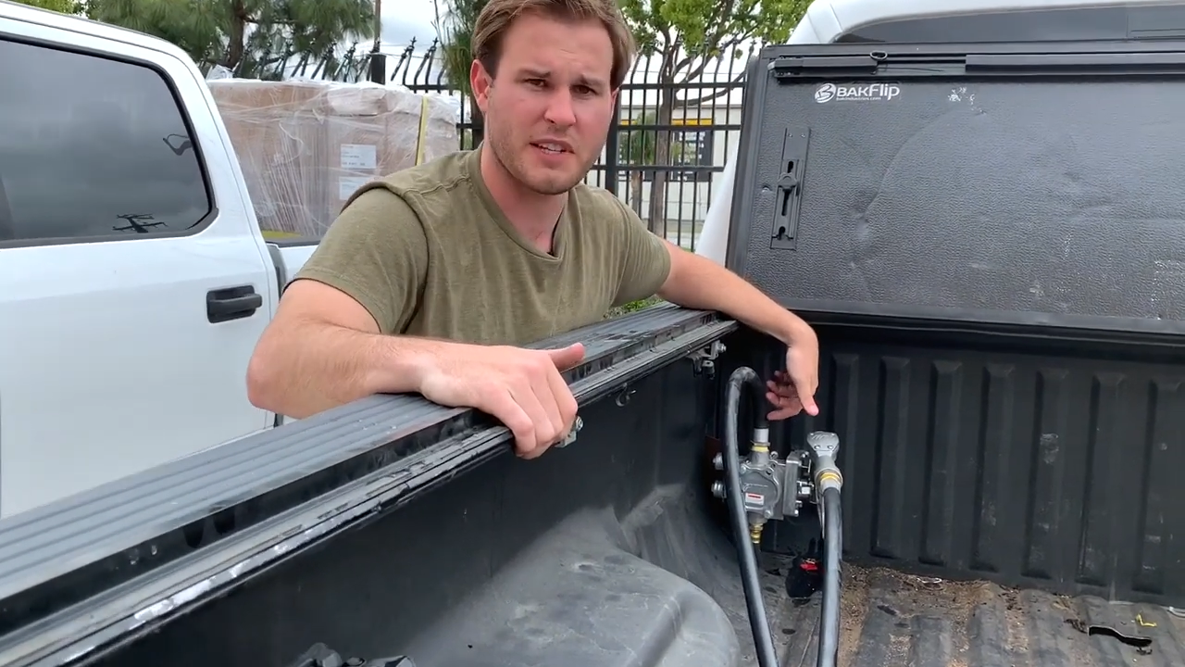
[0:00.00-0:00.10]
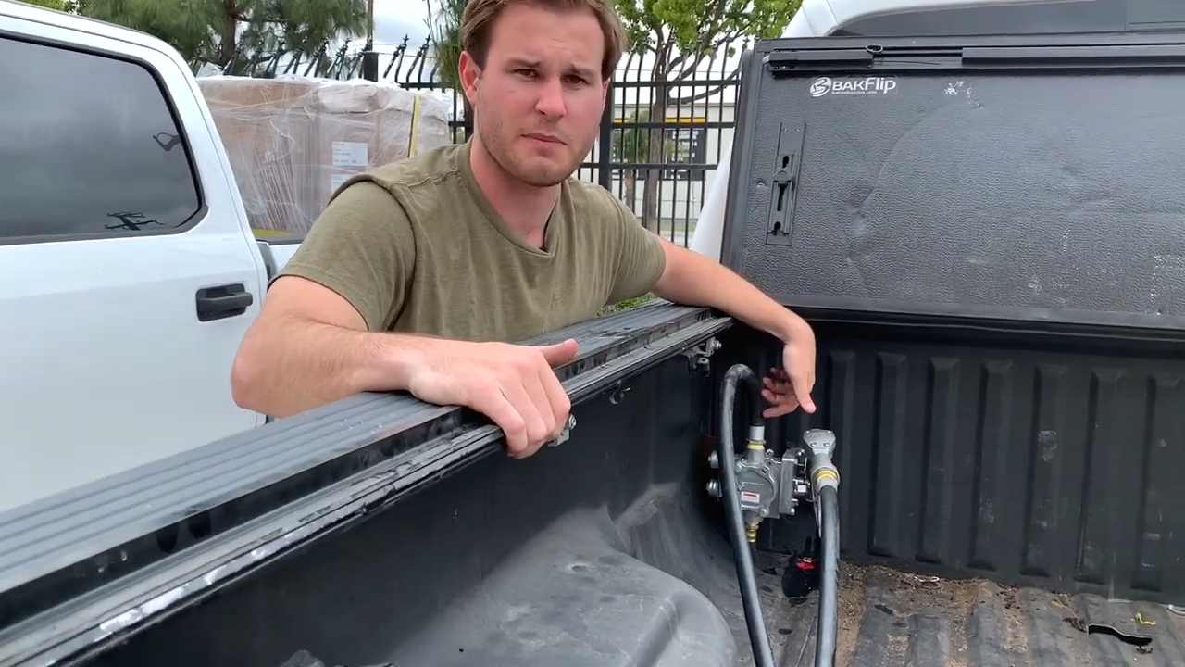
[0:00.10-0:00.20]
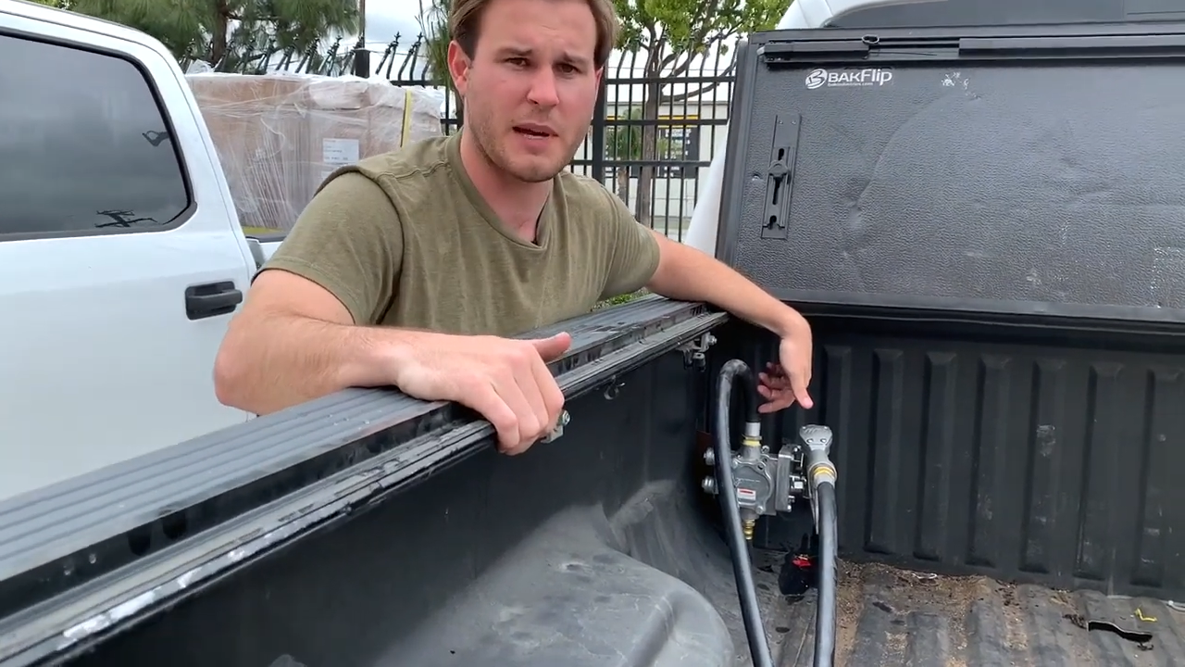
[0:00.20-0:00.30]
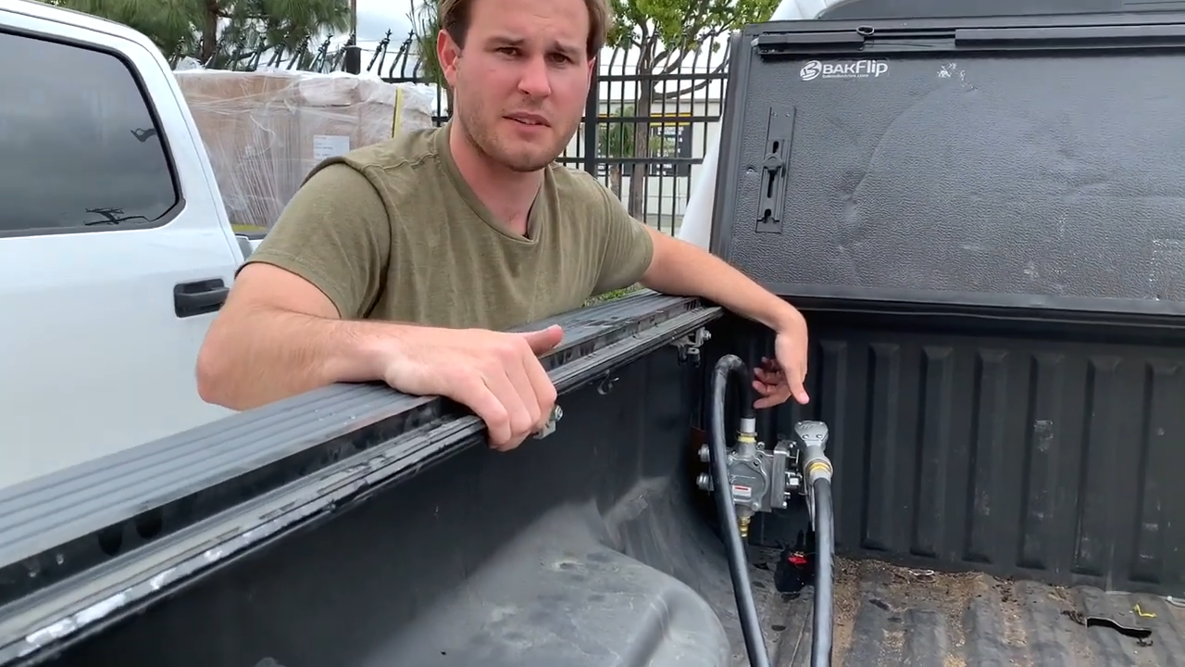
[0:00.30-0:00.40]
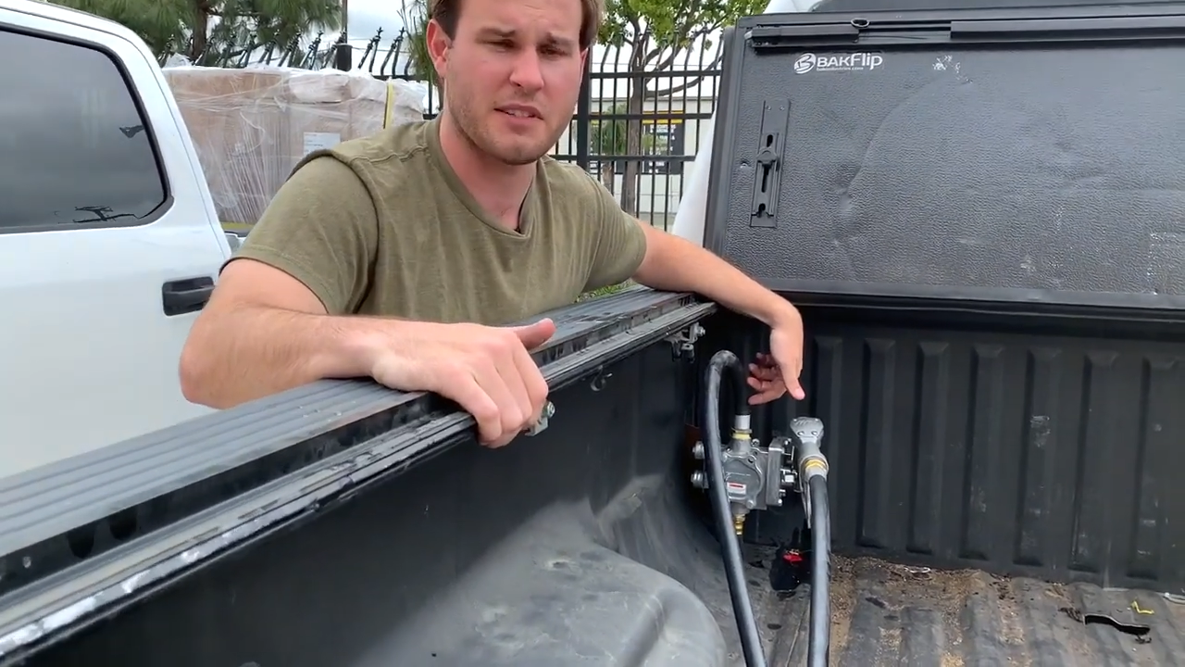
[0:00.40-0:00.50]

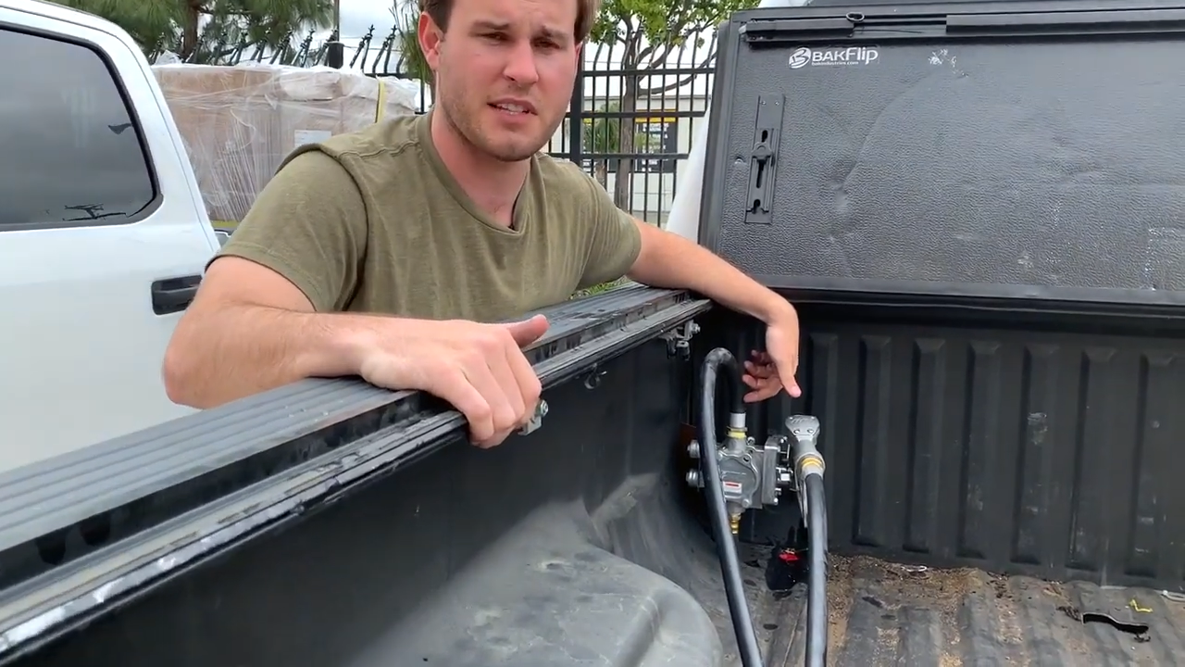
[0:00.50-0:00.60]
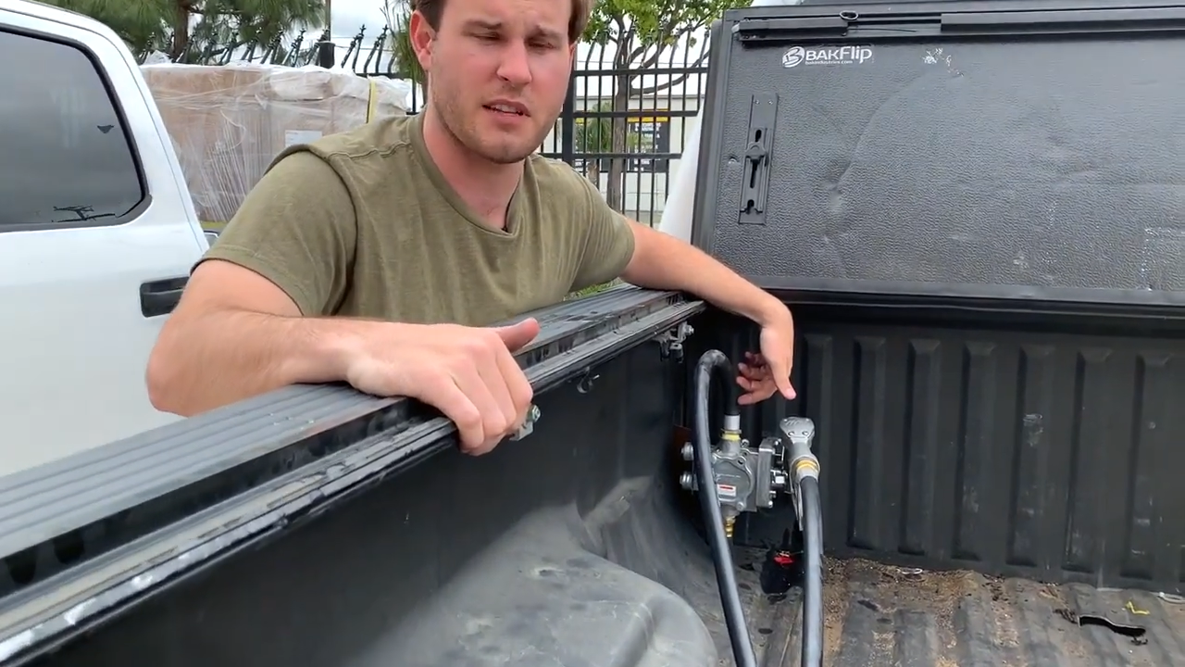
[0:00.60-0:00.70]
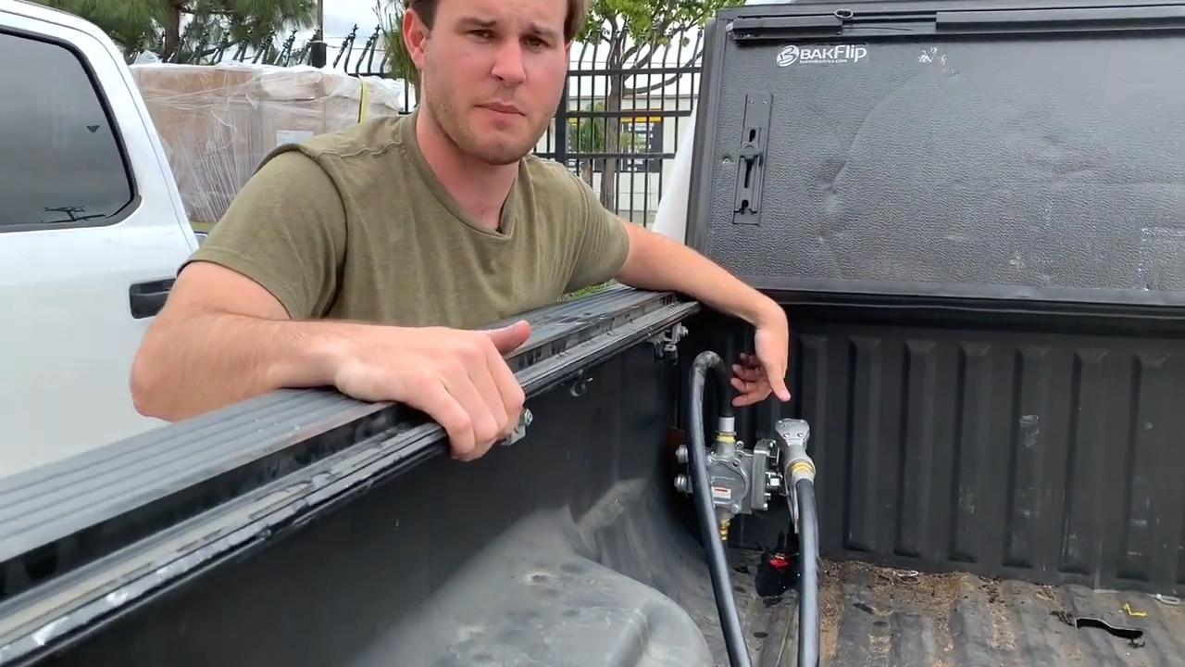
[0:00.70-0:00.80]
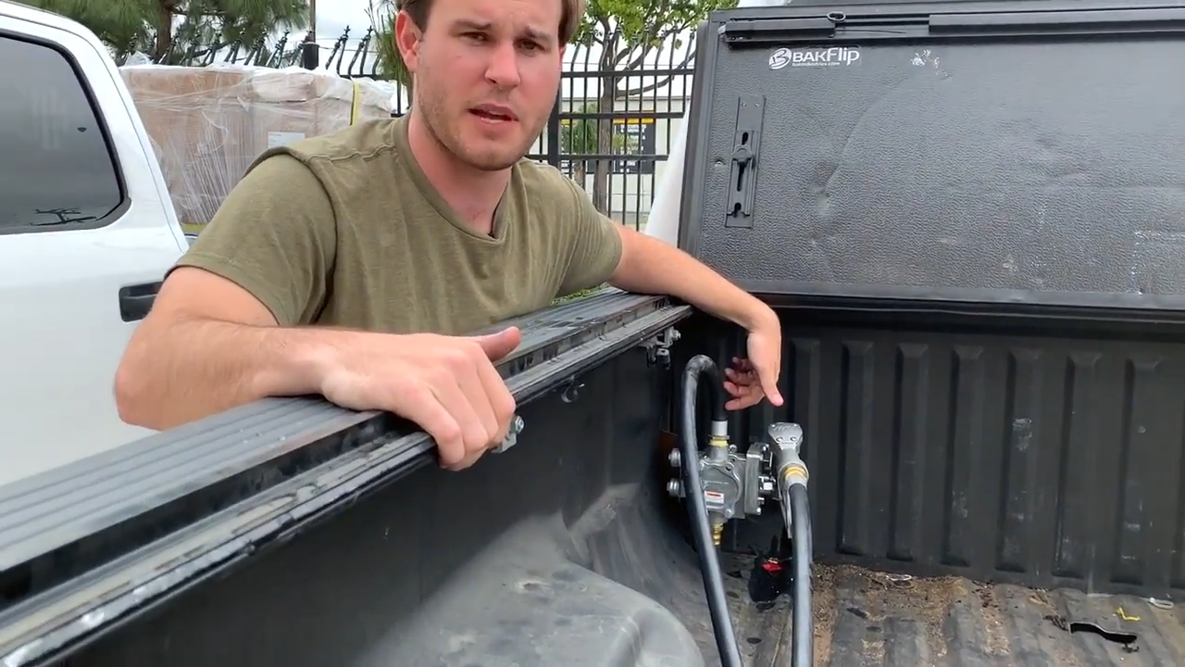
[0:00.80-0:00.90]
It's mounted to the